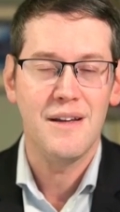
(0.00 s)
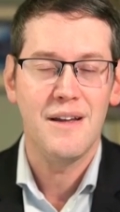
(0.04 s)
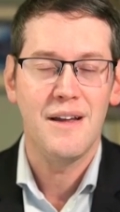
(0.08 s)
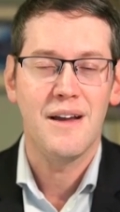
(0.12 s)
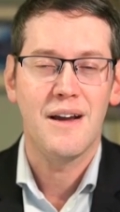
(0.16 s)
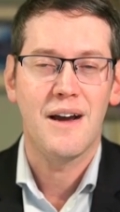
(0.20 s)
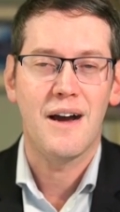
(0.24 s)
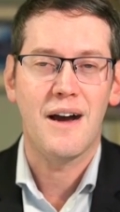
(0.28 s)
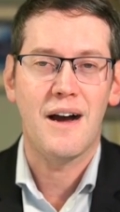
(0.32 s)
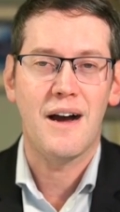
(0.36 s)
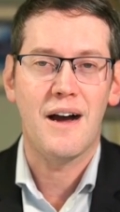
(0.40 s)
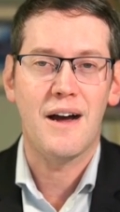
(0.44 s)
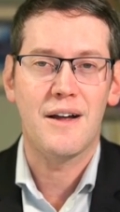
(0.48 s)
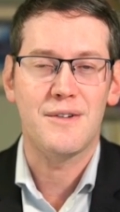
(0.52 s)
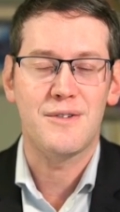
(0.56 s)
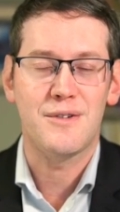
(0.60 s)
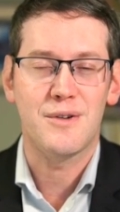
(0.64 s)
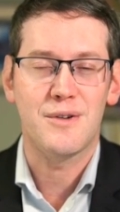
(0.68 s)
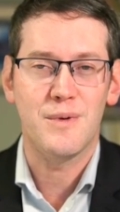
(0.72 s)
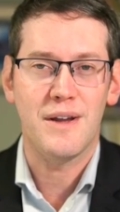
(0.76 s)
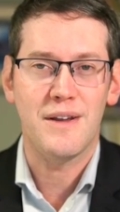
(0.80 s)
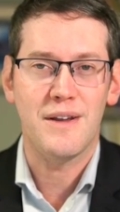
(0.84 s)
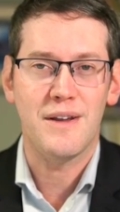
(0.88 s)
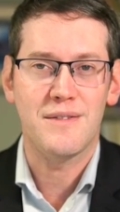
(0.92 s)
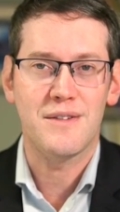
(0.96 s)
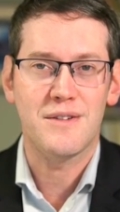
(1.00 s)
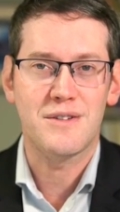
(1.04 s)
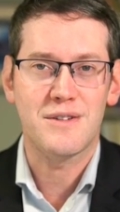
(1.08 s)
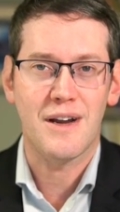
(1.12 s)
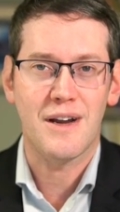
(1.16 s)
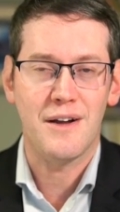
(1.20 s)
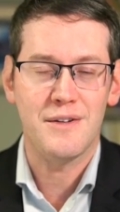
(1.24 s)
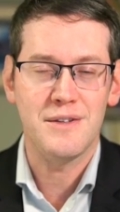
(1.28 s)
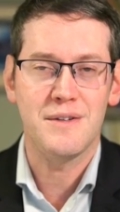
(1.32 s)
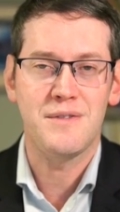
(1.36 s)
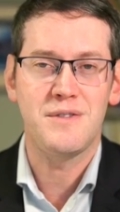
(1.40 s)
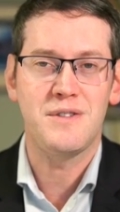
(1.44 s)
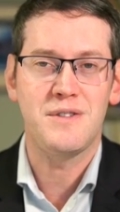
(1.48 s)
to raise the
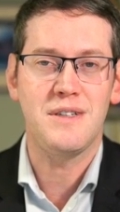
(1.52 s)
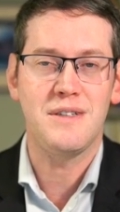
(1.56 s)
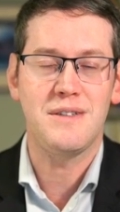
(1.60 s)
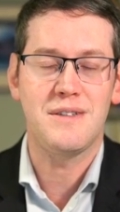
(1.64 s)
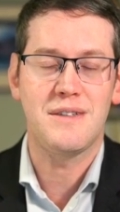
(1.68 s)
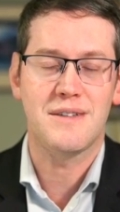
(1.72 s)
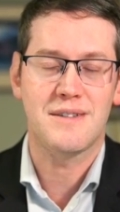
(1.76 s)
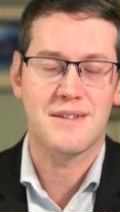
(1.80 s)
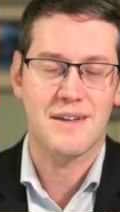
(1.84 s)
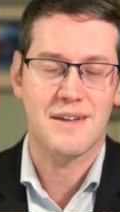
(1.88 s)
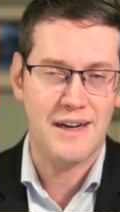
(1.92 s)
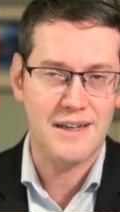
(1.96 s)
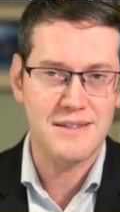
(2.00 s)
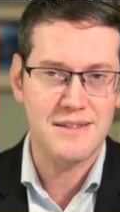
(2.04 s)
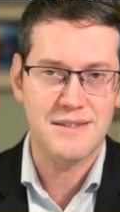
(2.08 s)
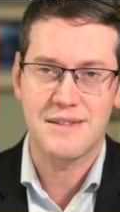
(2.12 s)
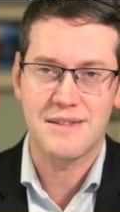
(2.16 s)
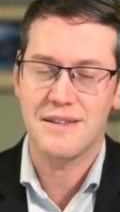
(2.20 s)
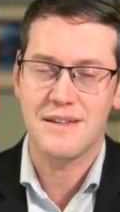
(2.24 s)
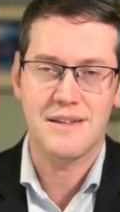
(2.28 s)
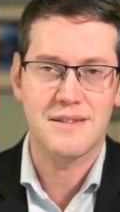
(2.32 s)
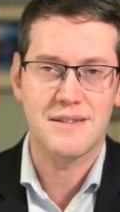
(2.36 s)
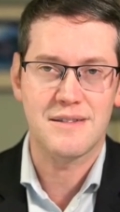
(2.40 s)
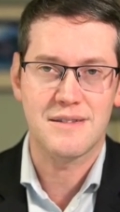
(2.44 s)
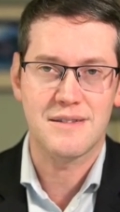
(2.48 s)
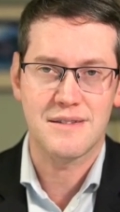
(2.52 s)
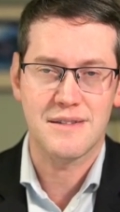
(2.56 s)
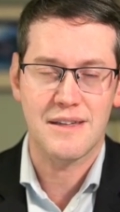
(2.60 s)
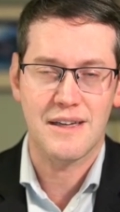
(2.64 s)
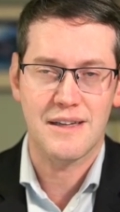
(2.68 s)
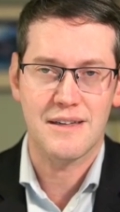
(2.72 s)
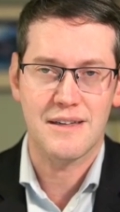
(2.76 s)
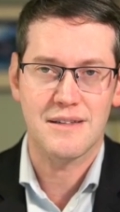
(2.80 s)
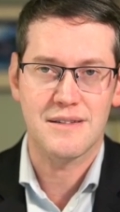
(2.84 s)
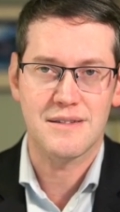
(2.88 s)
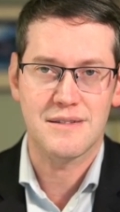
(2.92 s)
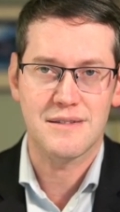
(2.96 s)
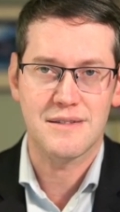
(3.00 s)
child if she decides that
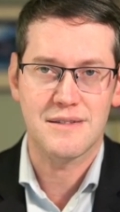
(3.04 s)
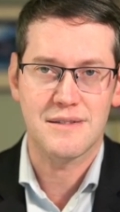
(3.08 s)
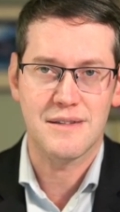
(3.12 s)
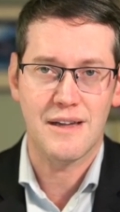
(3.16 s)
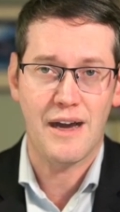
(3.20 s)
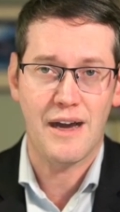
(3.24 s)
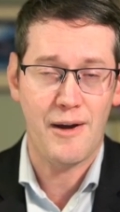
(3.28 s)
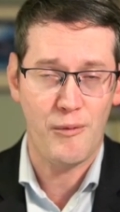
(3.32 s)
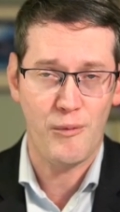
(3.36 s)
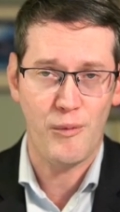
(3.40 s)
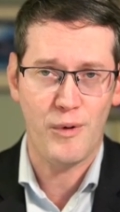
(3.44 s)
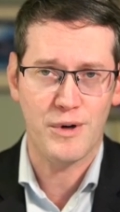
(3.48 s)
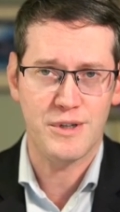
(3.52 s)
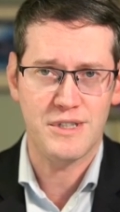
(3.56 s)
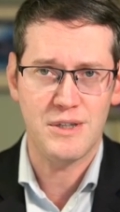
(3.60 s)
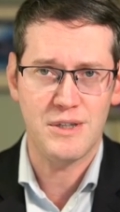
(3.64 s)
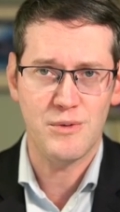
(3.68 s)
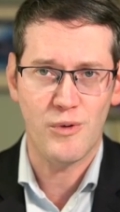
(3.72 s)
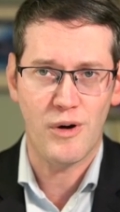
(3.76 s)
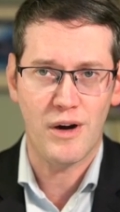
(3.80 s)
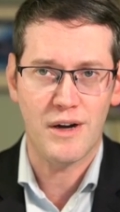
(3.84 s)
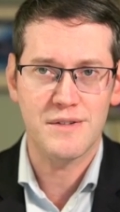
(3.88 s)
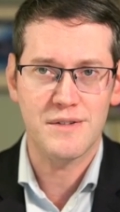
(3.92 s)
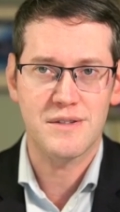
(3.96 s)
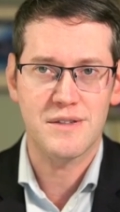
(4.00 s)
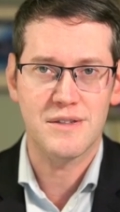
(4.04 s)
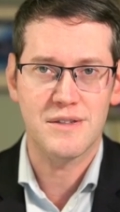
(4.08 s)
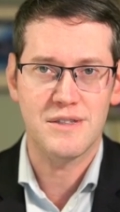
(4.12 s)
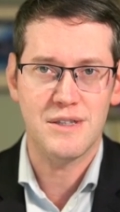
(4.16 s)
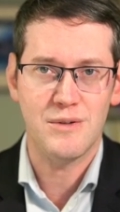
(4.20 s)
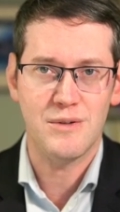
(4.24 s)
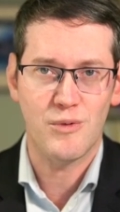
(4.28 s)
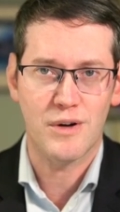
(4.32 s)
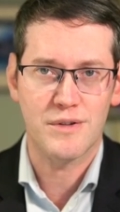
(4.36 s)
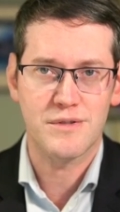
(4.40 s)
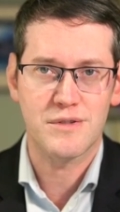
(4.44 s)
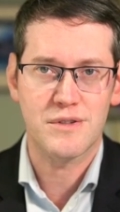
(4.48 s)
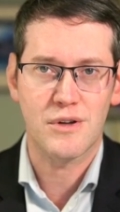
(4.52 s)
it's not what she wants and she
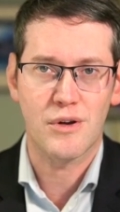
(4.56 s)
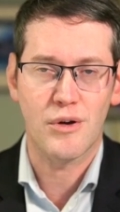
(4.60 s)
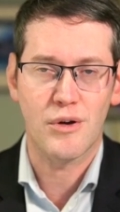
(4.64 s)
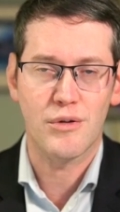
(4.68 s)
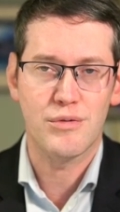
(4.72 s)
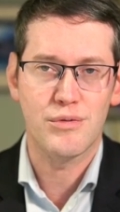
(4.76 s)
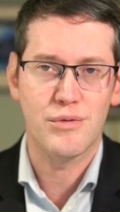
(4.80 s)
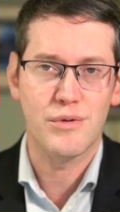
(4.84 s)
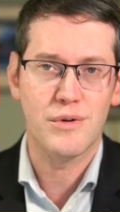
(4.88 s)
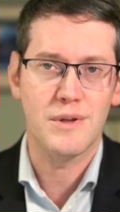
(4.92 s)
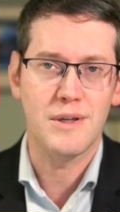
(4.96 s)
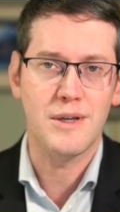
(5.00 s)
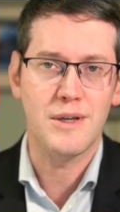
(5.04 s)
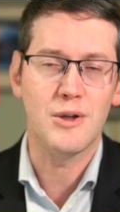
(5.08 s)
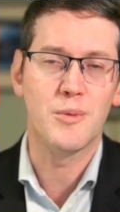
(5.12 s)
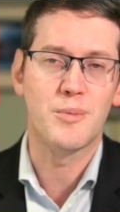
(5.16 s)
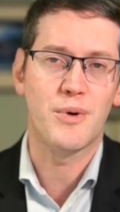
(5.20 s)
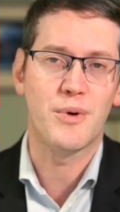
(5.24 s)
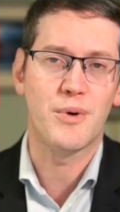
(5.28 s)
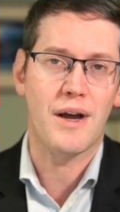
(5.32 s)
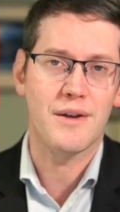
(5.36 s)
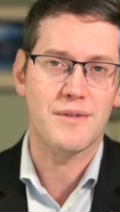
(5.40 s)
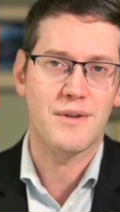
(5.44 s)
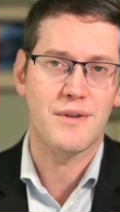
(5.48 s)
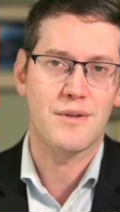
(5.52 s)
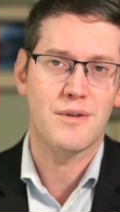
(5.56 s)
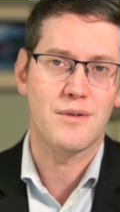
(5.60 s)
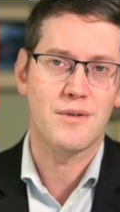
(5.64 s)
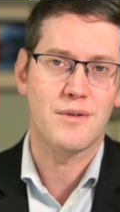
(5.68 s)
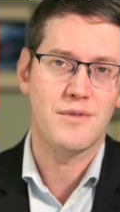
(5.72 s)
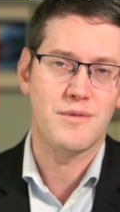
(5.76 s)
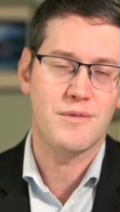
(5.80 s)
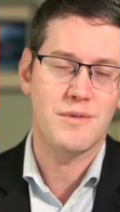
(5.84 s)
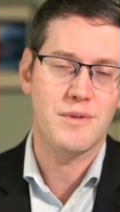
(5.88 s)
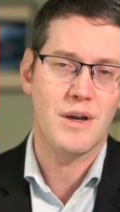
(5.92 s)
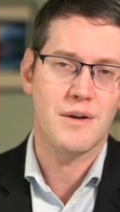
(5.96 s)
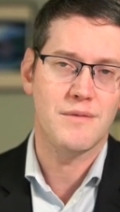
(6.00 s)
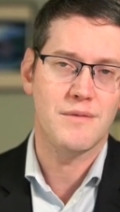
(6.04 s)
wants to go through a legal process
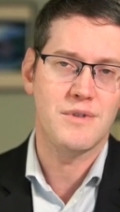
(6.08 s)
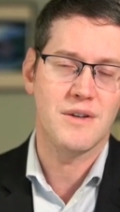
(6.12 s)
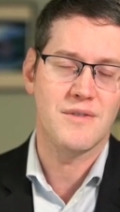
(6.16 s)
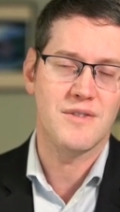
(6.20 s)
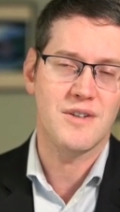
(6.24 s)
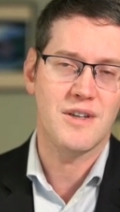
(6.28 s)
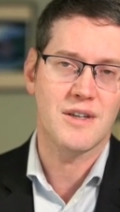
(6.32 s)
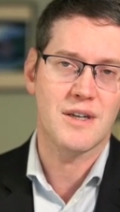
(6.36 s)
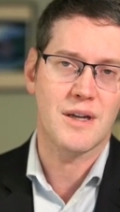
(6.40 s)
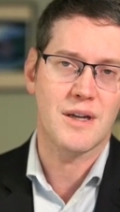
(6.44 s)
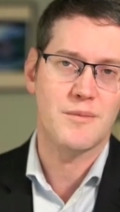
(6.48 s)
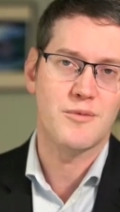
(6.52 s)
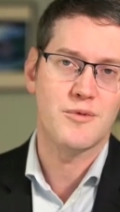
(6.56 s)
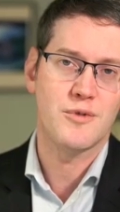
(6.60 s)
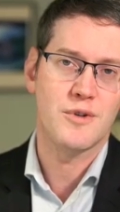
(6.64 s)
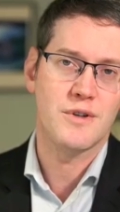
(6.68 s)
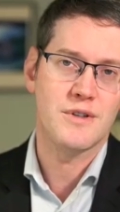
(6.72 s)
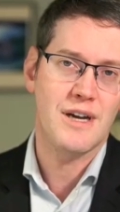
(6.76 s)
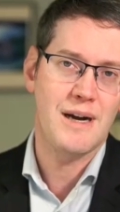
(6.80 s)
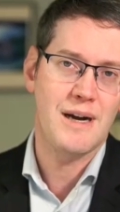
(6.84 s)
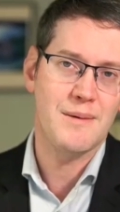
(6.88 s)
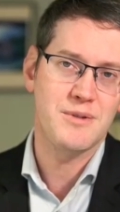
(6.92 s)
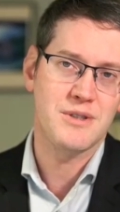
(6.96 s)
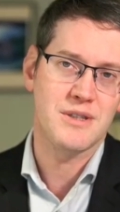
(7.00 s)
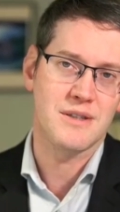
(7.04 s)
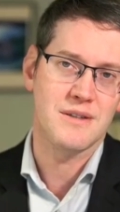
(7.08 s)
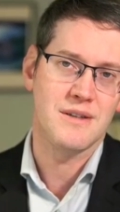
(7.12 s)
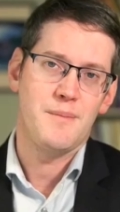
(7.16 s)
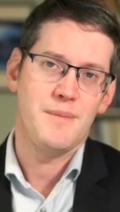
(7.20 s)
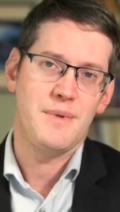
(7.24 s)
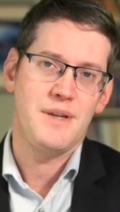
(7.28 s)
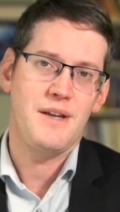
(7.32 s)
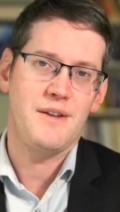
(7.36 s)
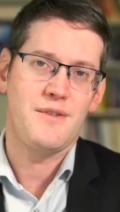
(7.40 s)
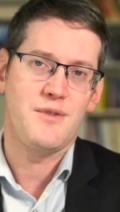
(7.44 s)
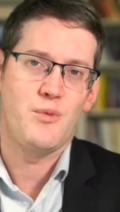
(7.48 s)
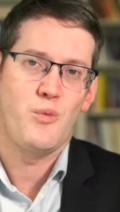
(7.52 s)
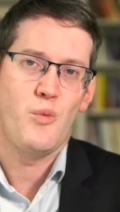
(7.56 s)
of giving it up for adoption.
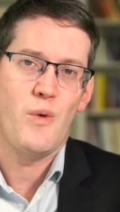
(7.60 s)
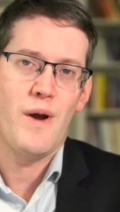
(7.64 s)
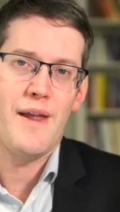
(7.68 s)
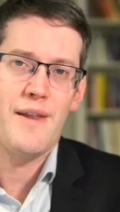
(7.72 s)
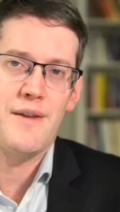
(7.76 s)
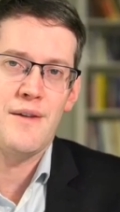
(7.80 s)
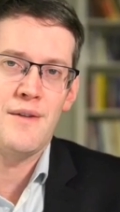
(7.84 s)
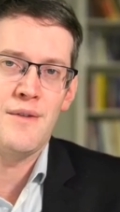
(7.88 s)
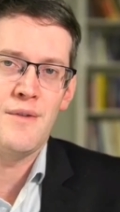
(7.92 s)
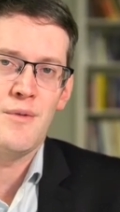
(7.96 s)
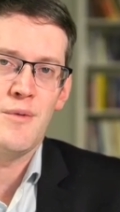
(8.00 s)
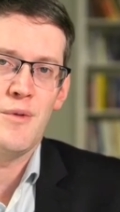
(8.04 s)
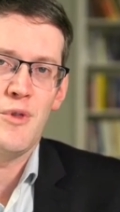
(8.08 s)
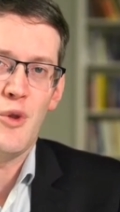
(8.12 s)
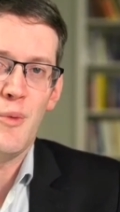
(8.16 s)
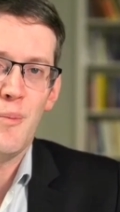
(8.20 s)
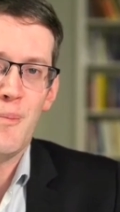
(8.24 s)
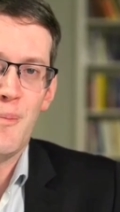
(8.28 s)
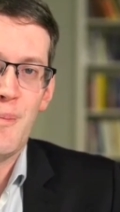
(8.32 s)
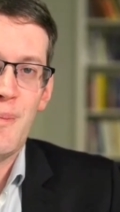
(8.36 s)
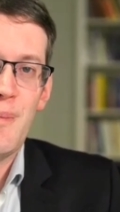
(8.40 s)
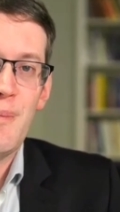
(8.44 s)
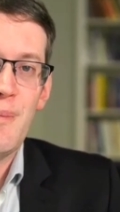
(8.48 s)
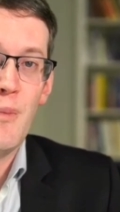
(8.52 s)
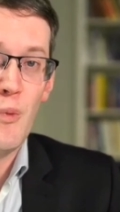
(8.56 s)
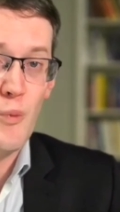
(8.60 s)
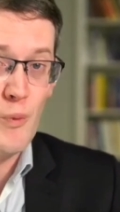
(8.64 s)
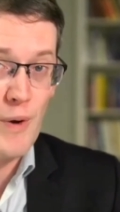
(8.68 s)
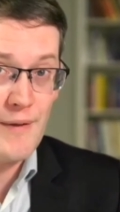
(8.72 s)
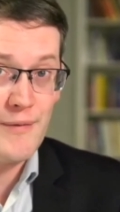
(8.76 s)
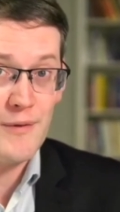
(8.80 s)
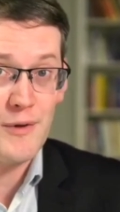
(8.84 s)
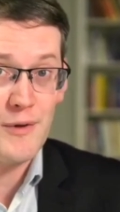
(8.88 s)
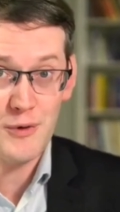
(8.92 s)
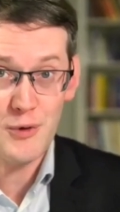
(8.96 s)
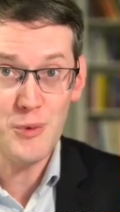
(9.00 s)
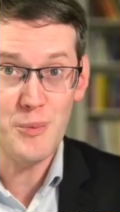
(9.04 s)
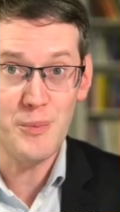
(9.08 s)
It's when
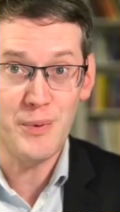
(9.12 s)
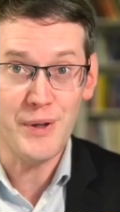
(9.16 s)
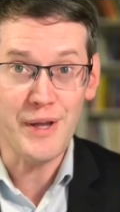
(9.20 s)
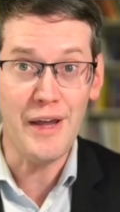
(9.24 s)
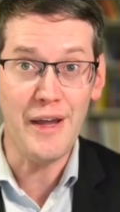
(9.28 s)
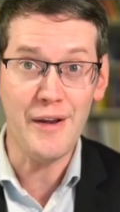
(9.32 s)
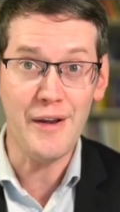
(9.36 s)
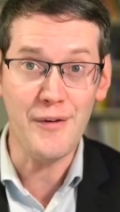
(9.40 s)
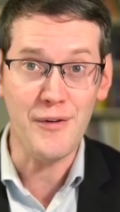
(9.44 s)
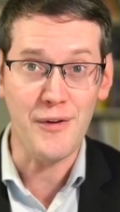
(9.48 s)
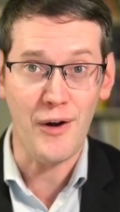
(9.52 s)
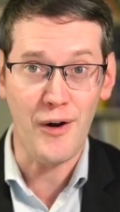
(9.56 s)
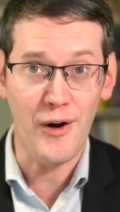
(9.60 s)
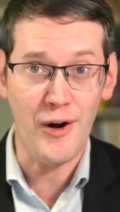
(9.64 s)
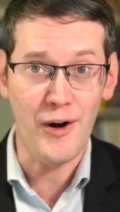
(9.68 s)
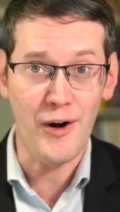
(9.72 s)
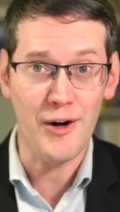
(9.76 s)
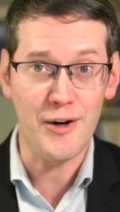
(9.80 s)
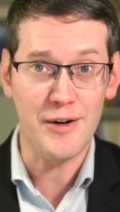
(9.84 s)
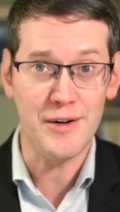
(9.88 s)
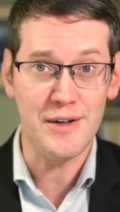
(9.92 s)
the two beings are